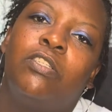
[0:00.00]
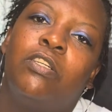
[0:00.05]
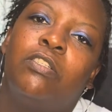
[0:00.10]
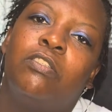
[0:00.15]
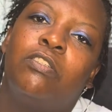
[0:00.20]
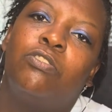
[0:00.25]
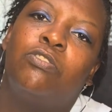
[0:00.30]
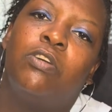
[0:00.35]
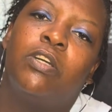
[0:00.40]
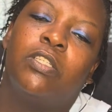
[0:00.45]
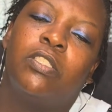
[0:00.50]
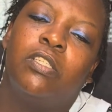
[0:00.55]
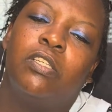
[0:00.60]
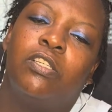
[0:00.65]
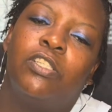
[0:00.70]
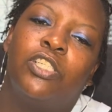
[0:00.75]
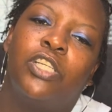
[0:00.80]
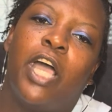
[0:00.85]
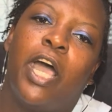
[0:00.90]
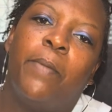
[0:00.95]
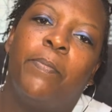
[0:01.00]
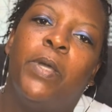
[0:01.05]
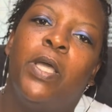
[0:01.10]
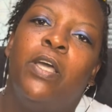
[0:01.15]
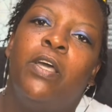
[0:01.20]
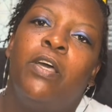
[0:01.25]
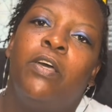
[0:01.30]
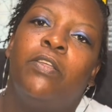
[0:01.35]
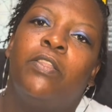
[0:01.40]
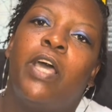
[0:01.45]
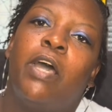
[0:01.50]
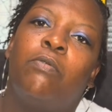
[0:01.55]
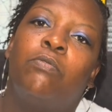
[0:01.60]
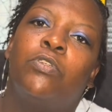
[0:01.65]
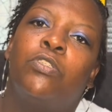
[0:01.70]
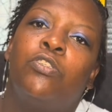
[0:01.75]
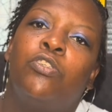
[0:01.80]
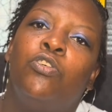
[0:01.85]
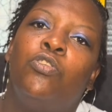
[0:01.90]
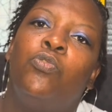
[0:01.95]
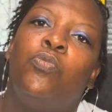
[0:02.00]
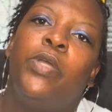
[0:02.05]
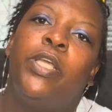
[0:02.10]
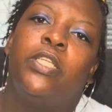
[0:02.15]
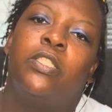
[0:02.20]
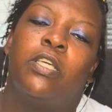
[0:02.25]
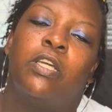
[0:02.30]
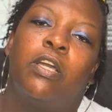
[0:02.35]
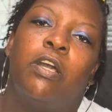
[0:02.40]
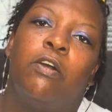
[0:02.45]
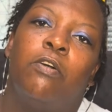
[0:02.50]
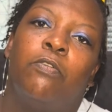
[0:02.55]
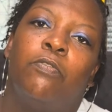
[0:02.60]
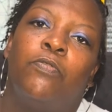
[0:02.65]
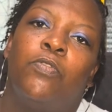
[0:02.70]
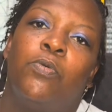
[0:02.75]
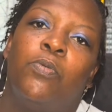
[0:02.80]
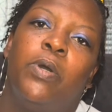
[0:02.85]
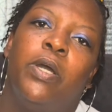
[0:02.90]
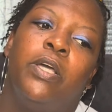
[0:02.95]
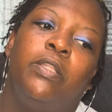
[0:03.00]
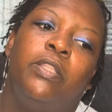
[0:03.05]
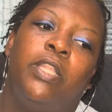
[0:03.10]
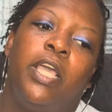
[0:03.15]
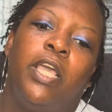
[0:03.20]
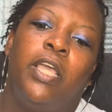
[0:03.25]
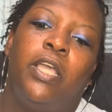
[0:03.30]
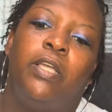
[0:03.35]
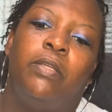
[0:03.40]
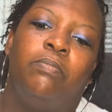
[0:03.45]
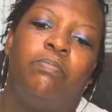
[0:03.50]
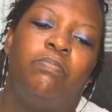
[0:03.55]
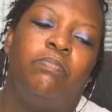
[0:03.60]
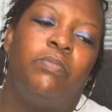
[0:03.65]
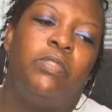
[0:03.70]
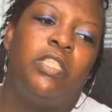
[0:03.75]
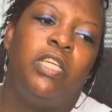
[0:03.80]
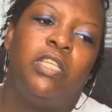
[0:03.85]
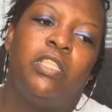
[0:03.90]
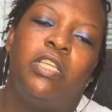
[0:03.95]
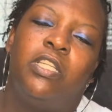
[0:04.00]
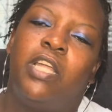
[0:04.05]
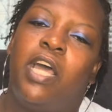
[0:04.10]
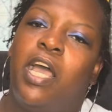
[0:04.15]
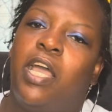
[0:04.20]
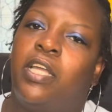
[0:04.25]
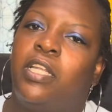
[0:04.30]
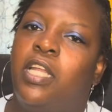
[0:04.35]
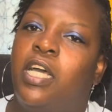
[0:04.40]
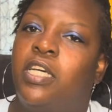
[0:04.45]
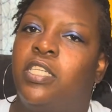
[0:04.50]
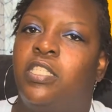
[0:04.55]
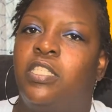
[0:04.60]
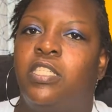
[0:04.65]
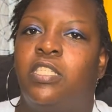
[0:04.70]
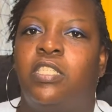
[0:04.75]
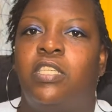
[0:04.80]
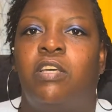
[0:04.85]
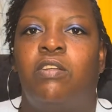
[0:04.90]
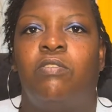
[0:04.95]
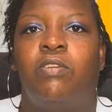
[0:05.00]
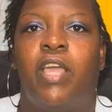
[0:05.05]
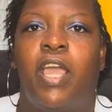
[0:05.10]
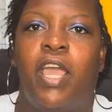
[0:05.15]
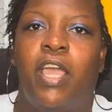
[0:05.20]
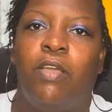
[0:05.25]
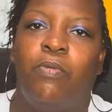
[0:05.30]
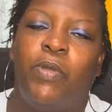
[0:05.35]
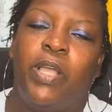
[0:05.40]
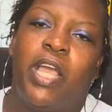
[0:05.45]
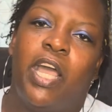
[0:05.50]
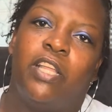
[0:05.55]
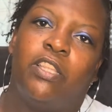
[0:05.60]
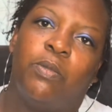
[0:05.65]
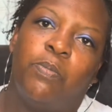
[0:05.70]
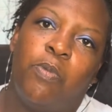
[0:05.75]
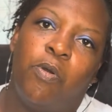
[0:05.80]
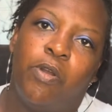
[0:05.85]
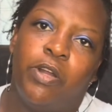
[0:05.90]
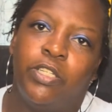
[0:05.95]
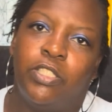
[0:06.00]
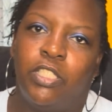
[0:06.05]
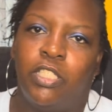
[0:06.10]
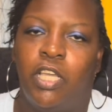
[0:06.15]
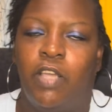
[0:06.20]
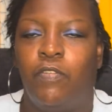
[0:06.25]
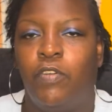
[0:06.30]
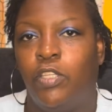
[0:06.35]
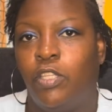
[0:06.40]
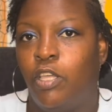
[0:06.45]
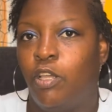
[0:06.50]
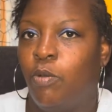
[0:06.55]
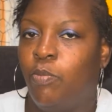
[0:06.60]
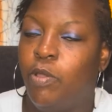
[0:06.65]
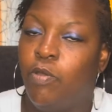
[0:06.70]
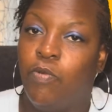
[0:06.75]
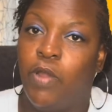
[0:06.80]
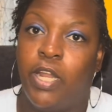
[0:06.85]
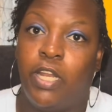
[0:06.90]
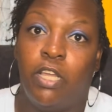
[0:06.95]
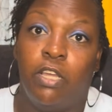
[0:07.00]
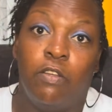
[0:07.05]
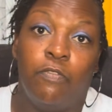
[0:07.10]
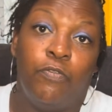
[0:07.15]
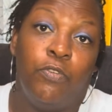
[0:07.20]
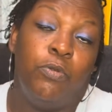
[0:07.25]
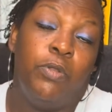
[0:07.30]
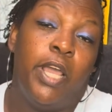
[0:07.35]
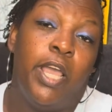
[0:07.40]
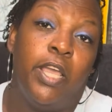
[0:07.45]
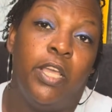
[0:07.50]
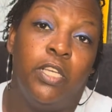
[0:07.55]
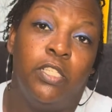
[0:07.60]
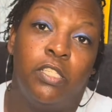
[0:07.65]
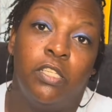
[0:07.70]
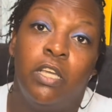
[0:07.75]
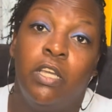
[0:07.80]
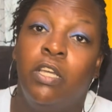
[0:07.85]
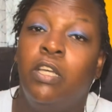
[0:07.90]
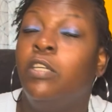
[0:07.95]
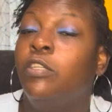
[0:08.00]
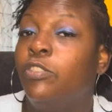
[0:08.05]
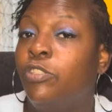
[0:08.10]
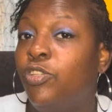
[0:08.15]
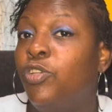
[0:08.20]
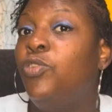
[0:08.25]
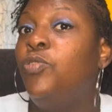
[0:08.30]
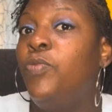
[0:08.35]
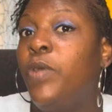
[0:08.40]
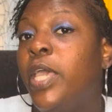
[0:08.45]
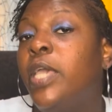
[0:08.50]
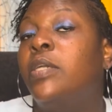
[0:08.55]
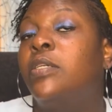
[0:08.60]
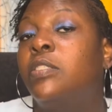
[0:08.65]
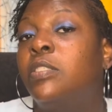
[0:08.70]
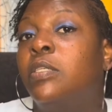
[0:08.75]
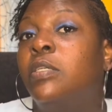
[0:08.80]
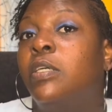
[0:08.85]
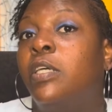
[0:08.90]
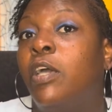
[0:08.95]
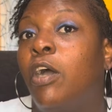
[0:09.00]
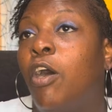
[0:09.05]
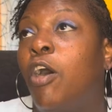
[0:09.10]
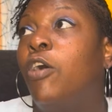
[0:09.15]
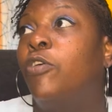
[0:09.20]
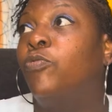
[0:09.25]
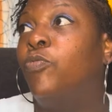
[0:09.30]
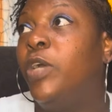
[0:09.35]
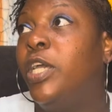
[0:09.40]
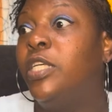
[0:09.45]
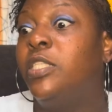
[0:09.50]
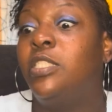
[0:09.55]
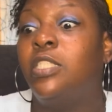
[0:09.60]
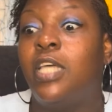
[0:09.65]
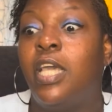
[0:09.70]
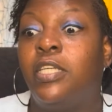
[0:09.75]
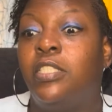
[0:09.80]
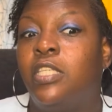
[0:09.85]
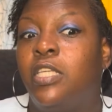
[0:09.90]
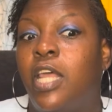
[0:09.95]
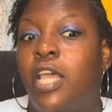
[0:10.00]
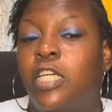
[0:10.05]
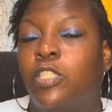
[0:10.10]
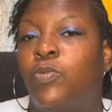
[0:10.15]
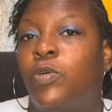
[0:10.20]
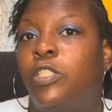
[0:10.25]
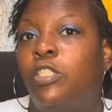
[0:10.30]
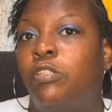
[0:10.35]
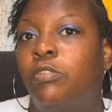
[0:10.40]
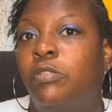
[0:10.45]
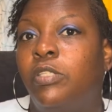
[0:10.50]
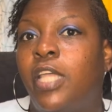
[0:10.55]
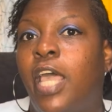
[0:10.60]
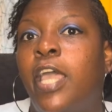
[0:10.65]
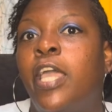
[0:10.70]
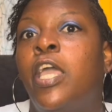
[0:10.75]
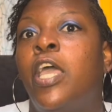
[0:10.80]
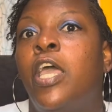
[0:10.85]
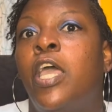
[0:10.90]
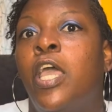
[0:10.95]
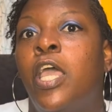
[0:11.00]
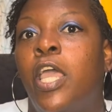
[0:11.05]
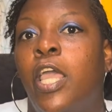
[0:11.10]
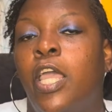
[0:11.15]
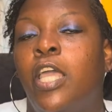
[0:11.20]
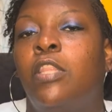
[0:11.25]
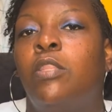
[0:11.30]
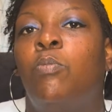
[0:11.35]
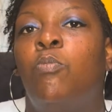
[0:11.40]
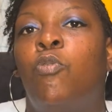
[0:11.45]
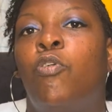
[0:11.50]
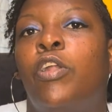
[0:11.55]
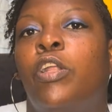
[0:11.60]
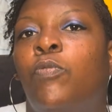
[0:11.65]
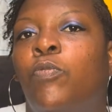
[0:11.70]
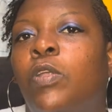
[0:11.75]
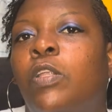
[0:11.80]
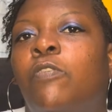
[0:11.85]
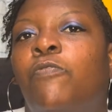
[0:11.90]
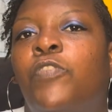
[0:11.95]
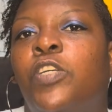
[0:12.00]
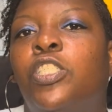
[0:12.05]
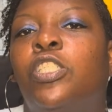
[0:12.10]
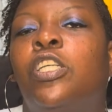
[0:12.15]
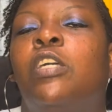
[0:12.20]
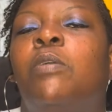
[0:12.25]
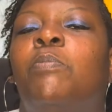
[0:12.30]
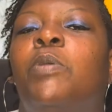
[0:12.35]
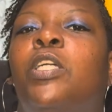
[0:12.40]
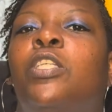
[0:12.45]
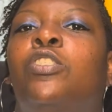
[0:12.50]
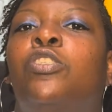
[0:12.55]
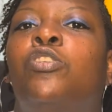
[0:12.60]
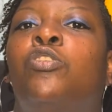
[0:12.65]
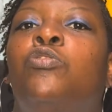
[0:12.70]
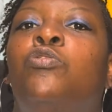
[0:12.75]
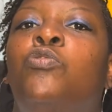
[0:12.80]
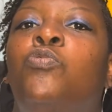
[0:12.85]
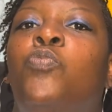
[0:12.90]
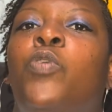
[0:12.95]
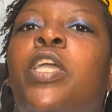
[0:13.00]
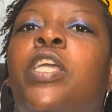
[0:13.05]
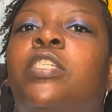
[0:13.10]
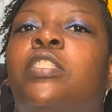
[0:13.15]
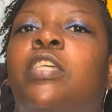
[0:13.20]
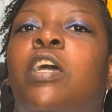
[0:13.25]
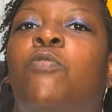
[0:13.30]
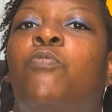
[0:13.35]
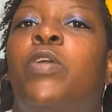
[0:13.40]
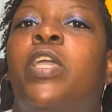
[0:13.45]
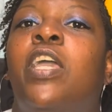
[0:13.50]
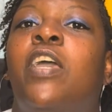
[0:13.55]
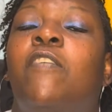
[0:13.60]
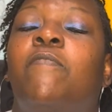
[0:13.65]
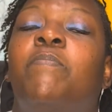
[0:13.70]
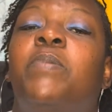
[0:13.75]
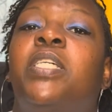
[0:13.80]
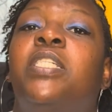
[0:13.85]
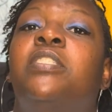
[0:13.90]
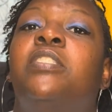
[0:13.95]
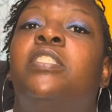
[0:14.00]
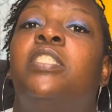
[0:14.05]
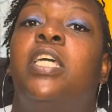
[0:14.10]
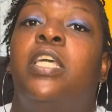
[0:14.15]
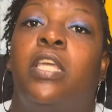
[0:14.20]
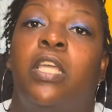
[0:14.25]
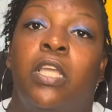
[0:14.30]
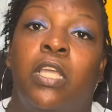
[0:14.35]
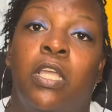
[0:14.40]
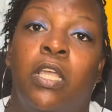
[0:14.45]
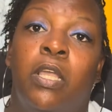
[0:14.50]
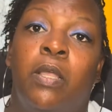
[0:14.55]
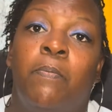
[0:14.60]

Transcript: truck to the shop. That was 2 weeks ago. For one, they did the diagnostics, said, okay, we got the parts, everything will be ready in a few days. 2 weeks. On Wednesday, today is Tuesday? In the morning will officially be 2 weeks that we have been sitting.